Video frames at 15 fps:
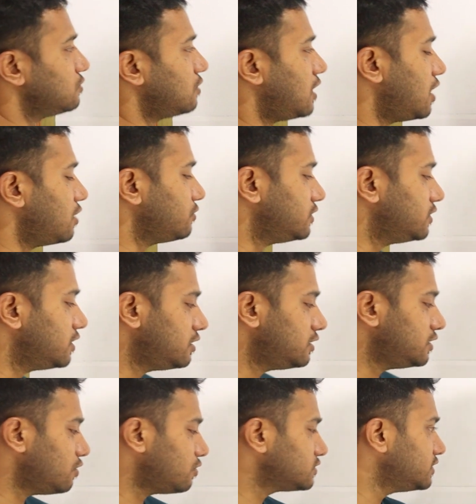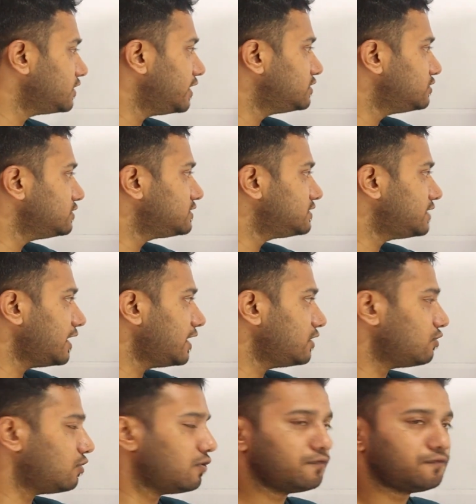So out here, the oxidation
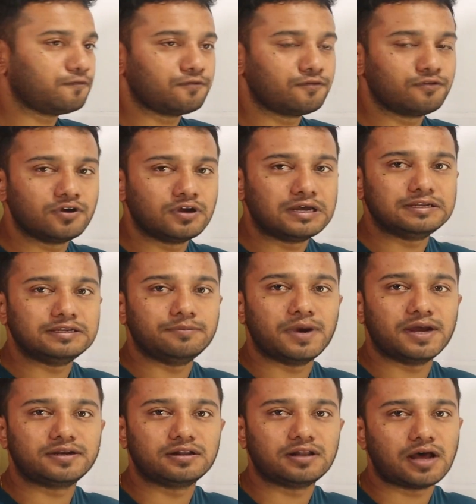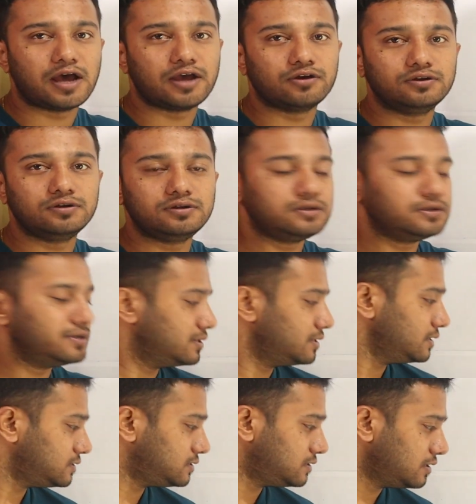state of the metal ion
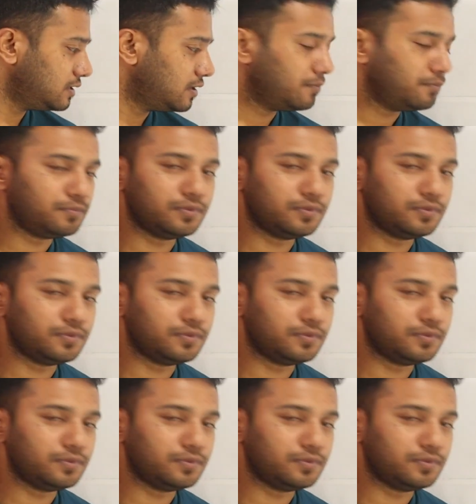is